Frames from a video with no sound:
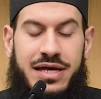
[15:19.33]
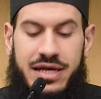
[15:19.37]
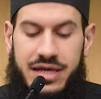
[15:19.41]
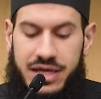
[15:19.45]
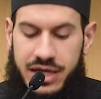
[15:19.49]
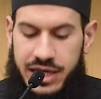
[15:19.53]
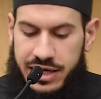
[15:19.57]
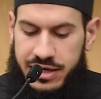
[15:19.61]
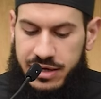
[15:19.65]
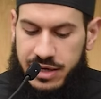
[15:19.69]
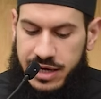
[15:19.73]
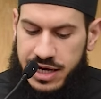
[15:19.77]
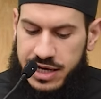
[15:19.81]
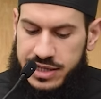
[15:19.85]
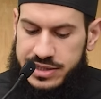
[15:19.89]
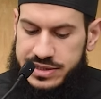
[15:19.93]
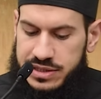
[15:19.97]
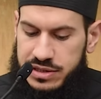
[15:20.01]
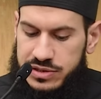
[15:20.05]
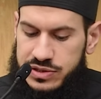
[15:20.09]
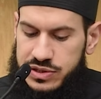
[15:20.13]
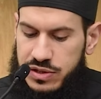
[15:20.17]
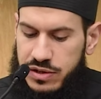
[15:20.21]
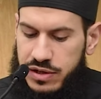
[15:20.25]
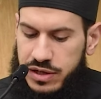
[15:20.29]
And as
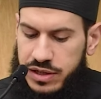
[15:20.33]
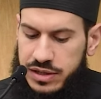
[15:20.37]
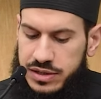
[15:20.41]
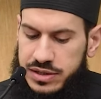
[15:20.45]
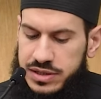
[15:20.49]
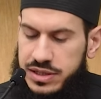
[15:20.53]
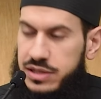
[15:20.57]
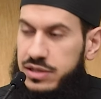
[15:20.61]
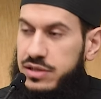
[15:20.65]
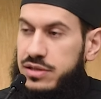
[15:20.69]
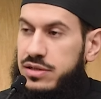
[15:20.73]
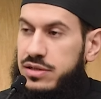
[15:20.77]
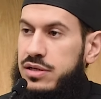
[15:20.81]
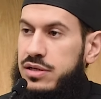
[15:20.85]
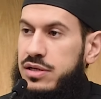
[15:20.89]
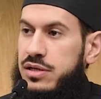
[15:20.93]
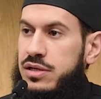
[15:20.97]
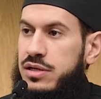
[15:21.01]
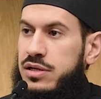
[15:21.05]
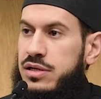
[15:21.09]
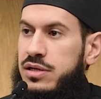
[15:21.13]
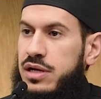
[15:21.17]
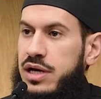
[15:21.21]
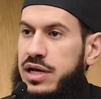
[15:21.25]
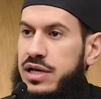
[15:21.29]
Salah ad-Din
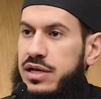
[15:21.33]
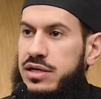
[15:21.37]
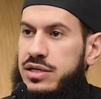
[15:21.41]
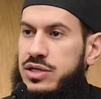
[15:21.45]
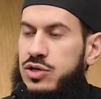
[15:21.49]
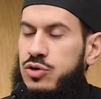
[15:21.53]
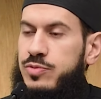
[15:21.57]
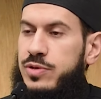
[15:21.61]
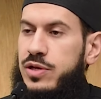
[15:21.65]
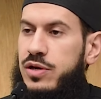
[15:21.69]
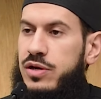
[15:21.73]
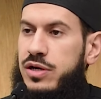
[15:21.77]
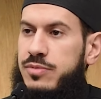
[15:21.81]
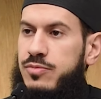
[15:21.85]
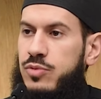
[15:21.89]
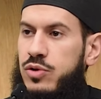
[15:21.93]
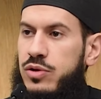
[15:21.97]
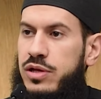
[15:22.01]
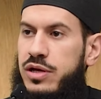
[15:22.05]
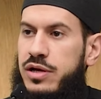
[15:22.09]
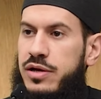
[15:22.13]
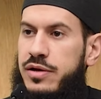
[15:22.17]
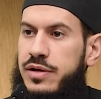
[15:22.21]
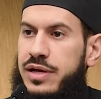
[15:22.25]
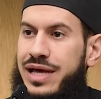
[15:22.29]
Al-Ayyubi
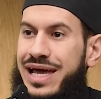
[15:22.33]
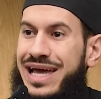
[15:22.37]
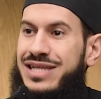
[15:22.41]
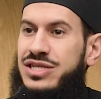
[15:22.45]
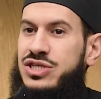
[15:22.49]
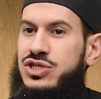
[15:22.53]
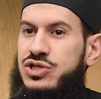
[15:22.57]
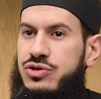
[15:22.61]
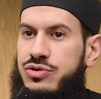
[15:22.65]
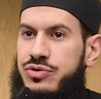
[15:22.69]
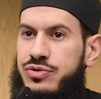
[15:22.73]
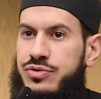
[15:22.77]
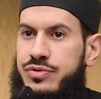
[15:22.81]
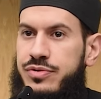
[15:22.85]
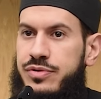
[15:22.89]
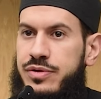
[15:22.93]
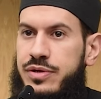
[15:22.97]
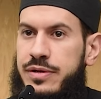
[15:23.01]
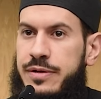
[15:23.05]
rahimahullah entered,